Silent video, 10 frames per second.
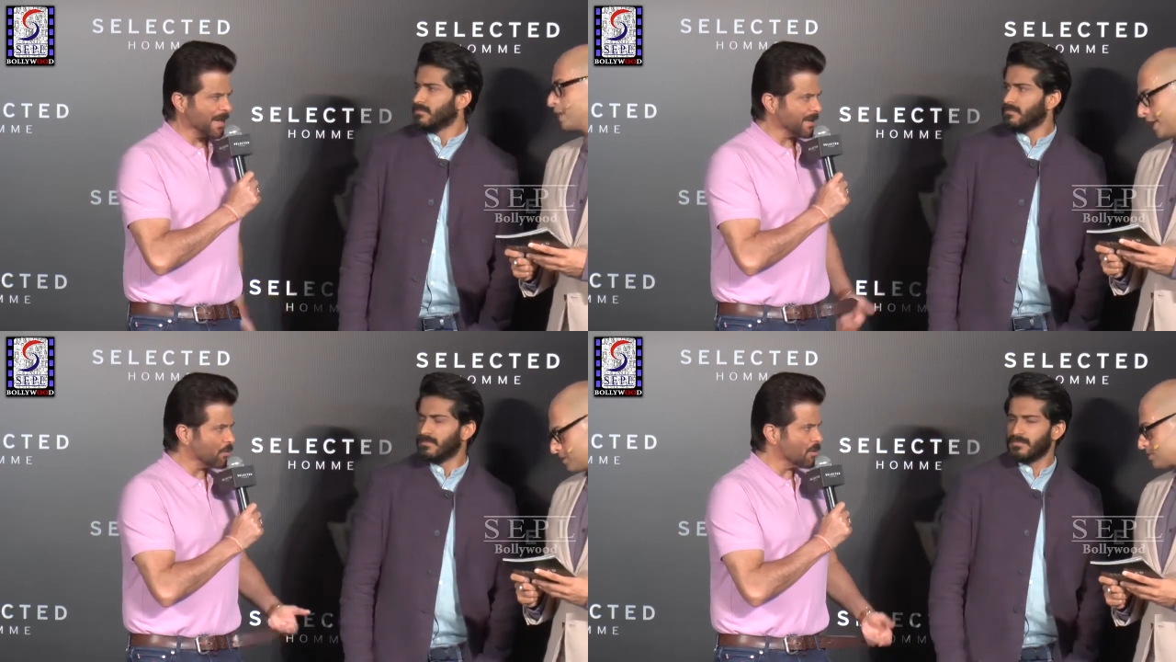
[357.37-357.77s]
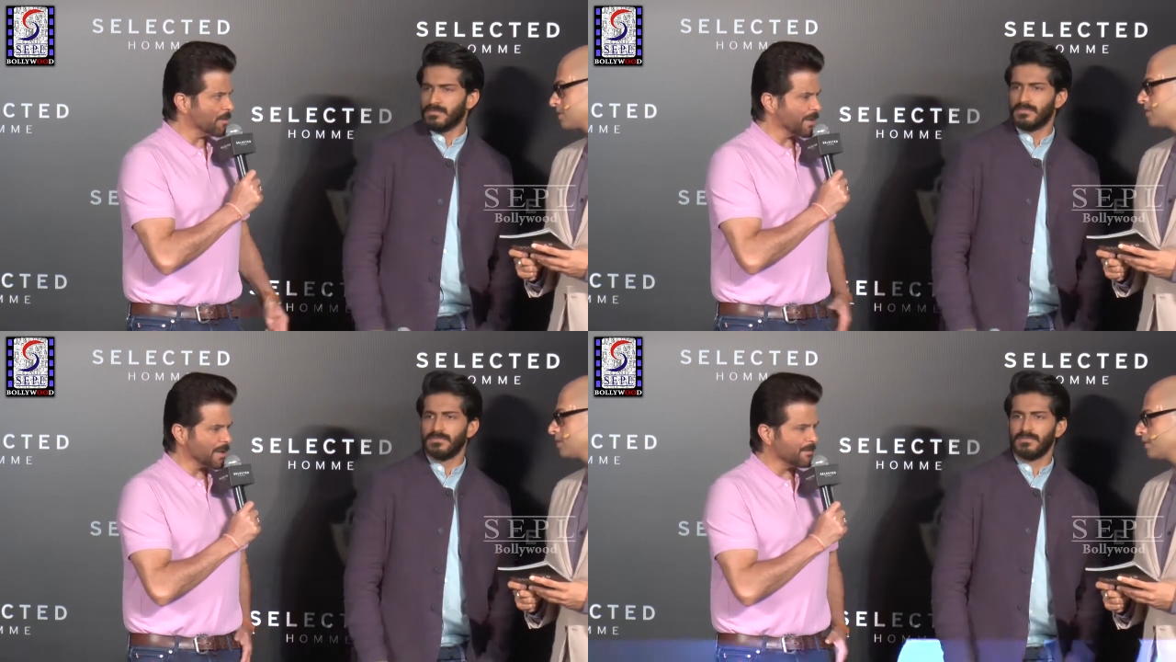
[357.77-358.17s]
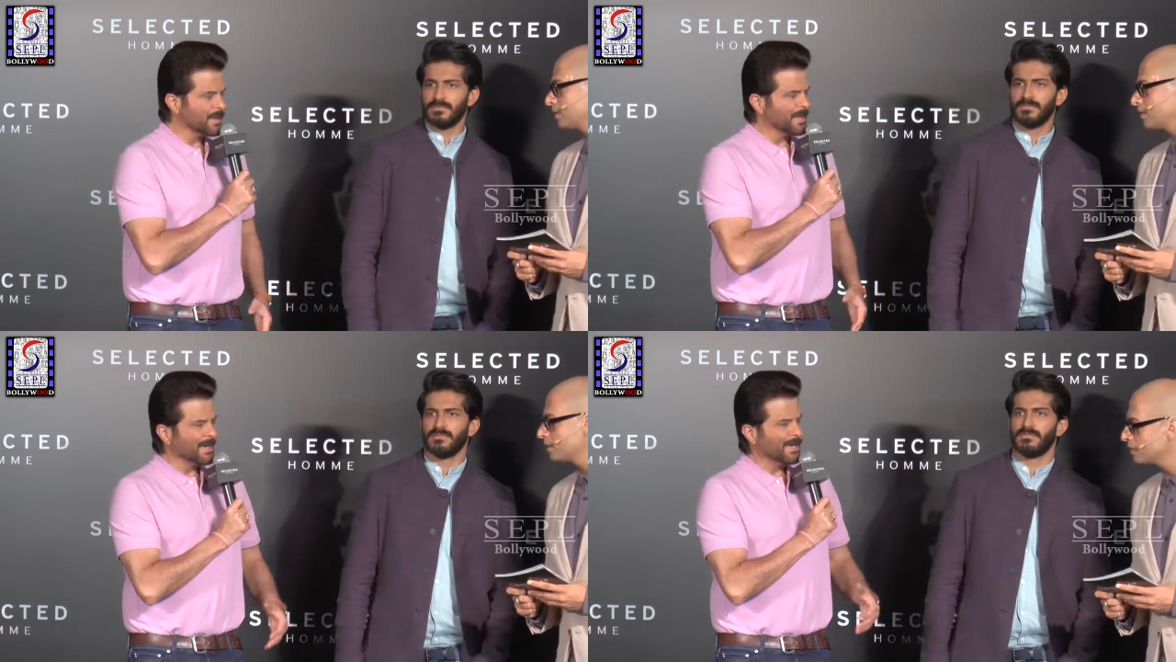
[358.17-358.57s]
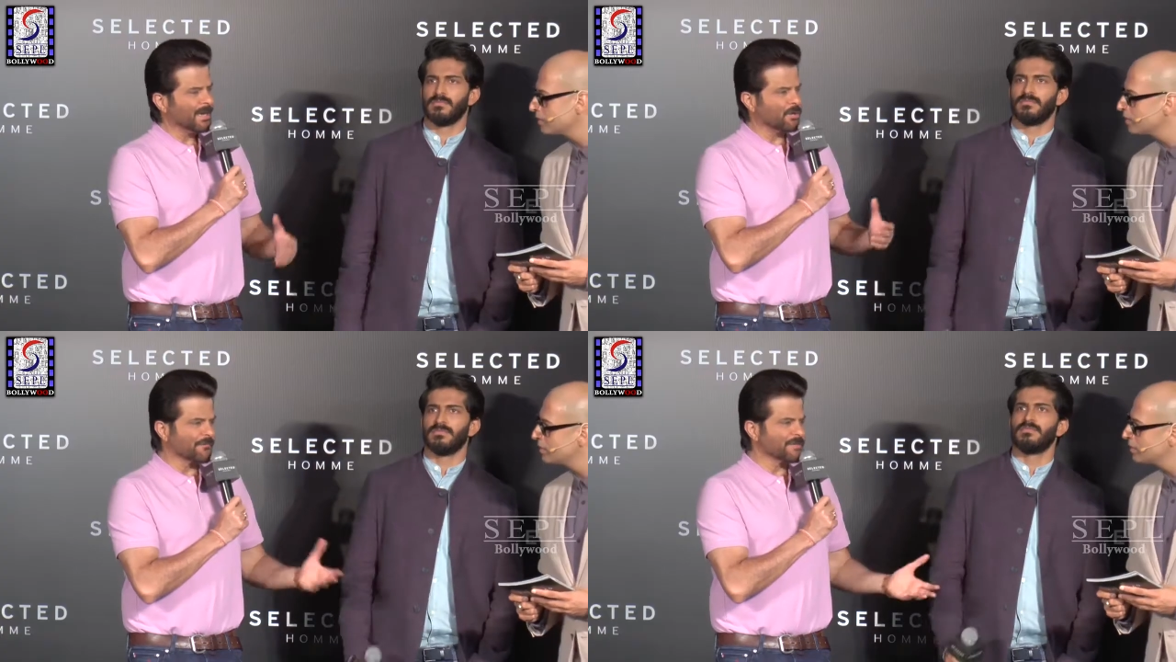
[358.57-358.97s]
Speaker 1: I yes. can go and pick it up,
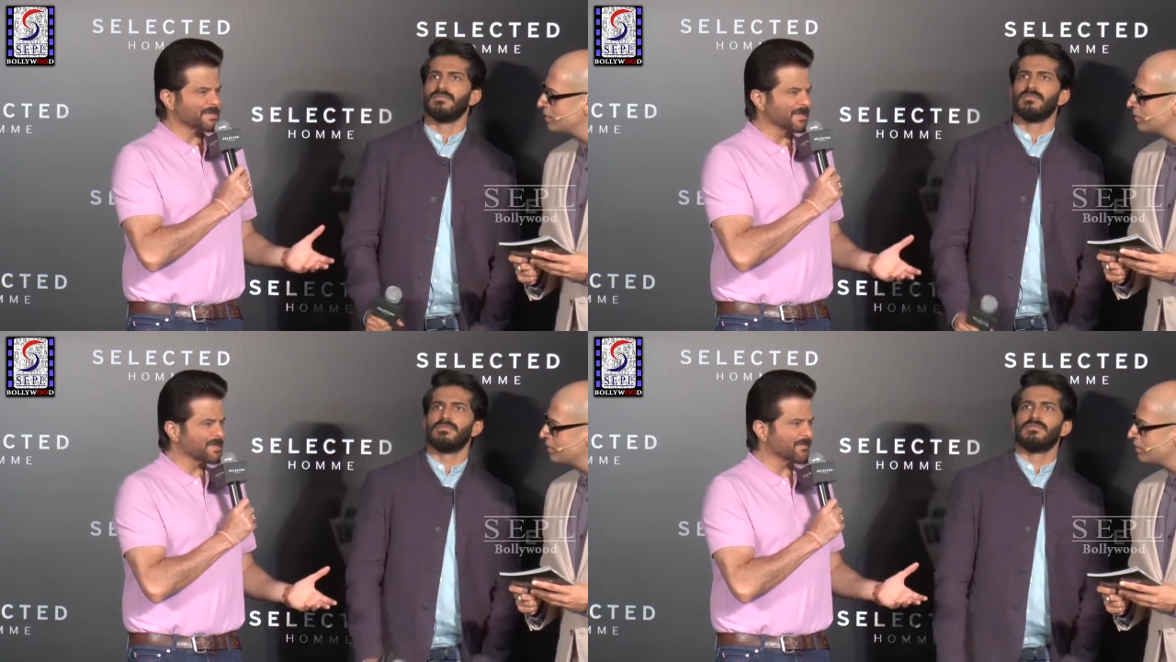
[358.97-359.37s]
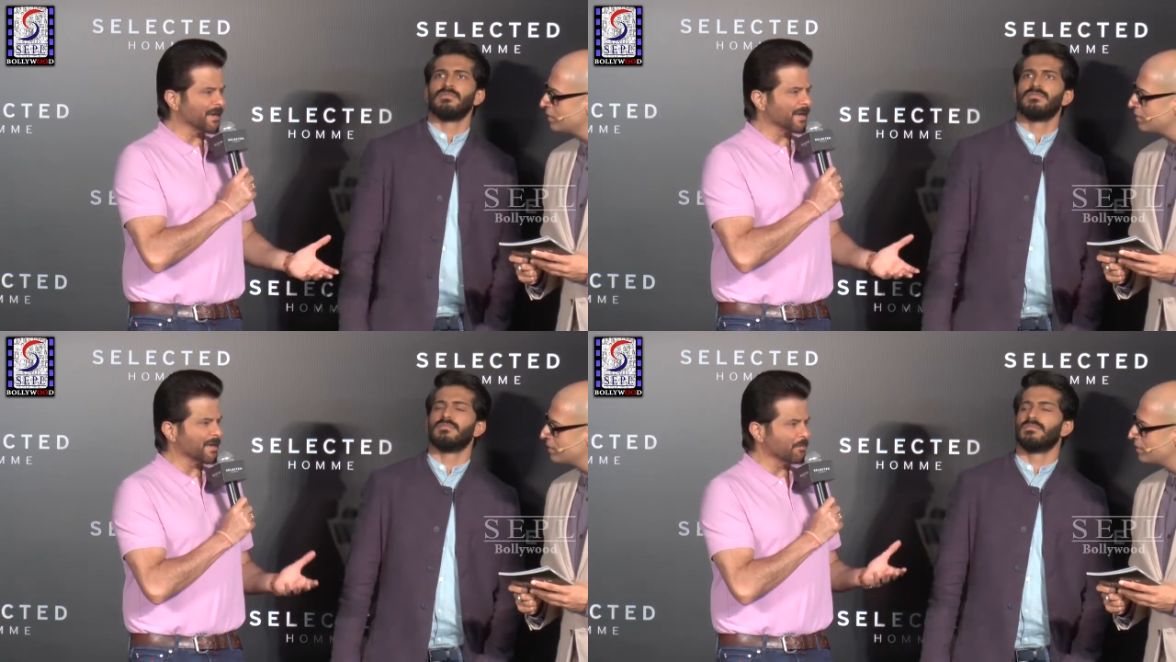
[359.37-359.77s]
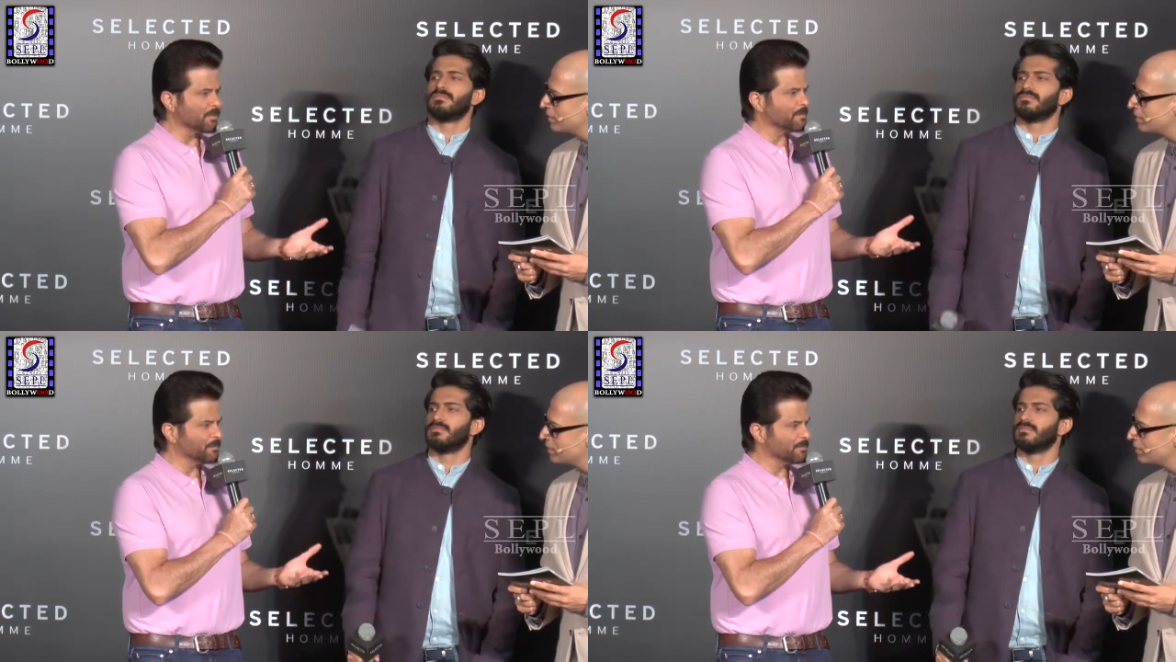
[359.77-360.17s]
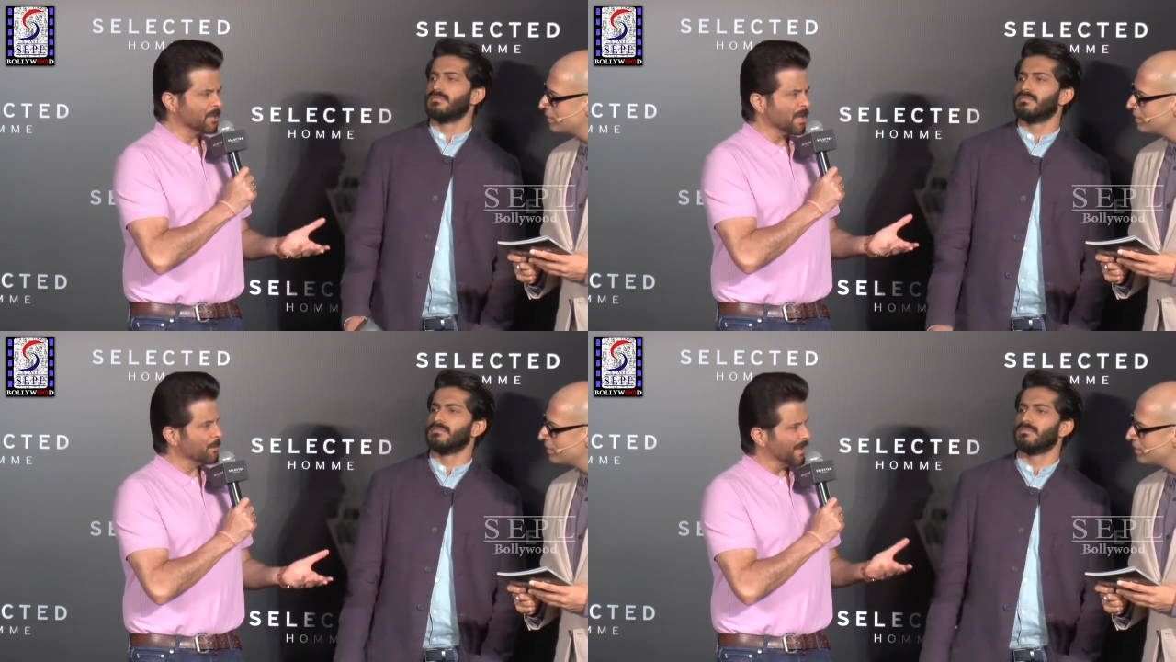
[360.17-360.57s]
and obviously, it's very in
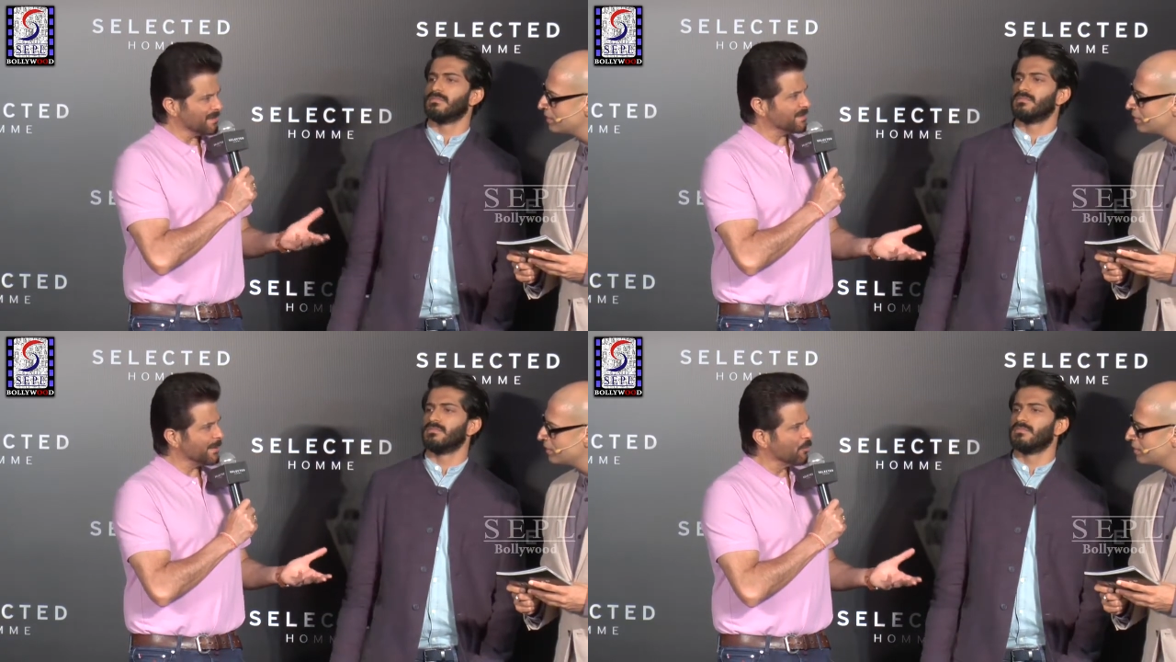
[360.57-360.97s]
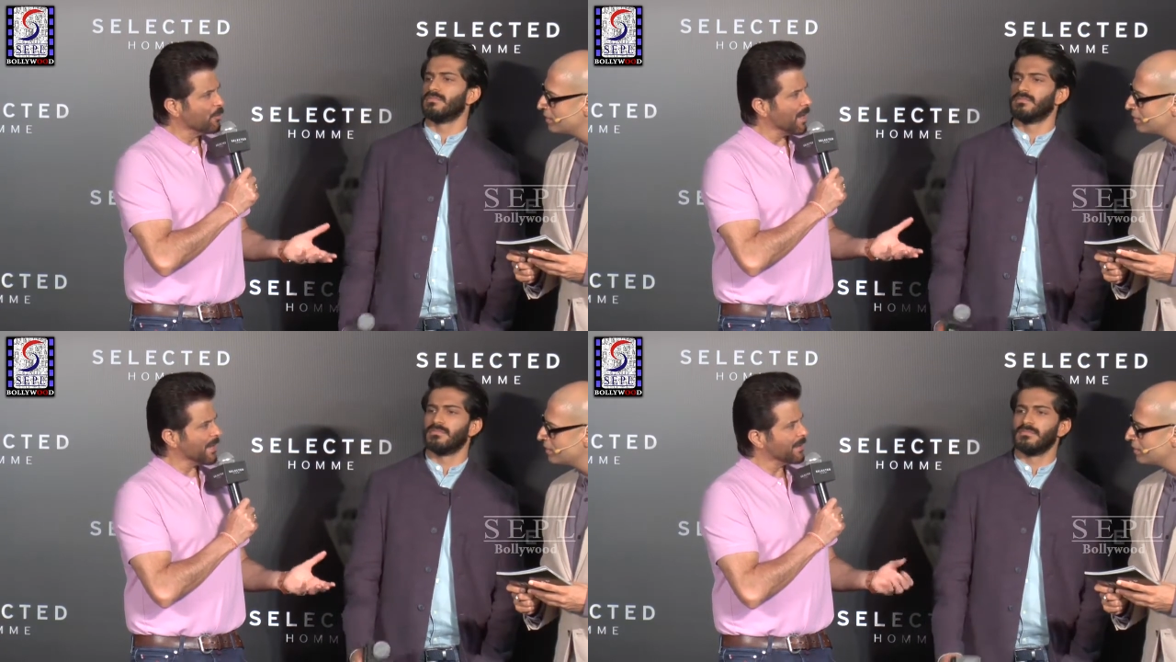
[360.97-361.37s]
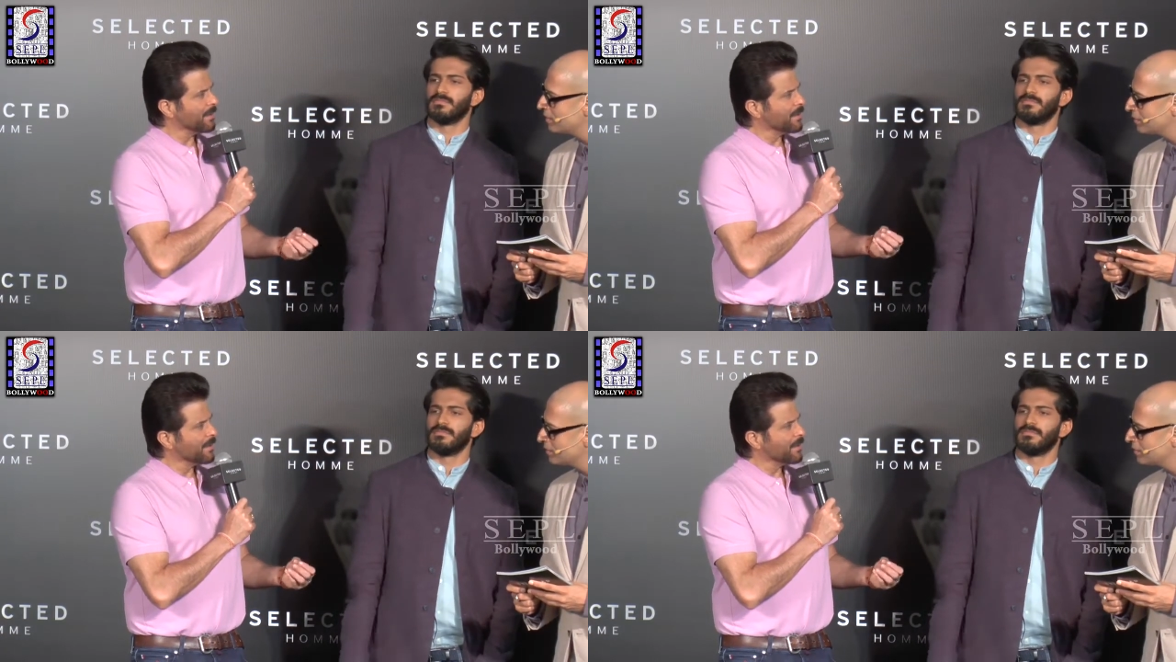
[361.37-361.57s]
places like Mumbai,